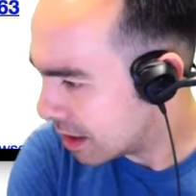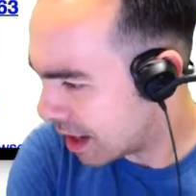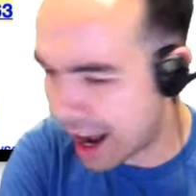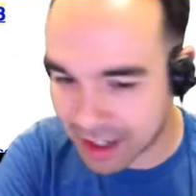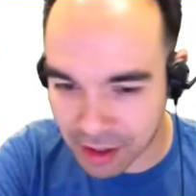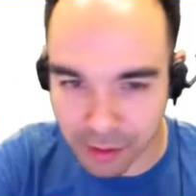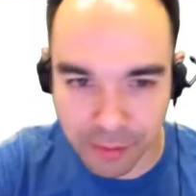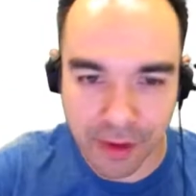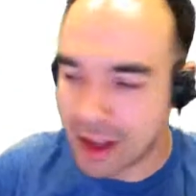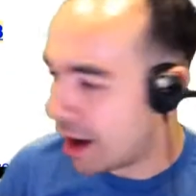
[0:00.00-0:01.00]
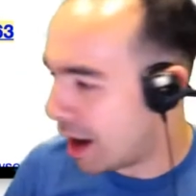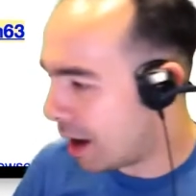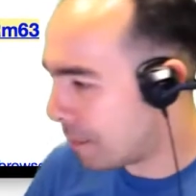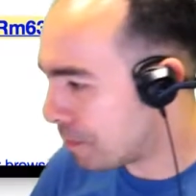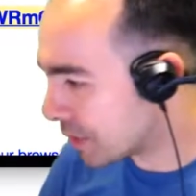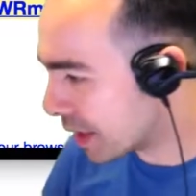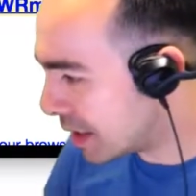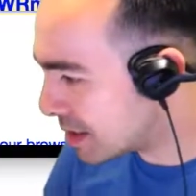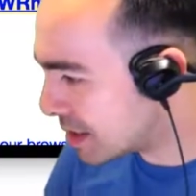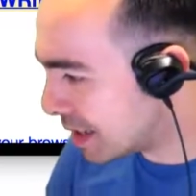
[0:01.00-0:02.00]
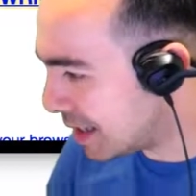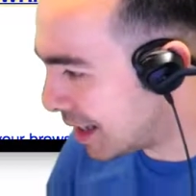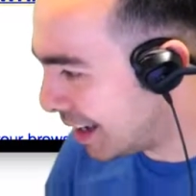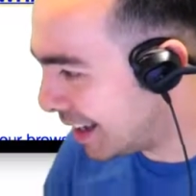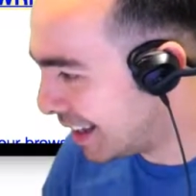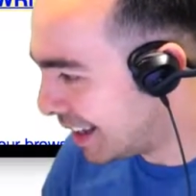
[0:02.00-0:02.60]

Kind of. Is the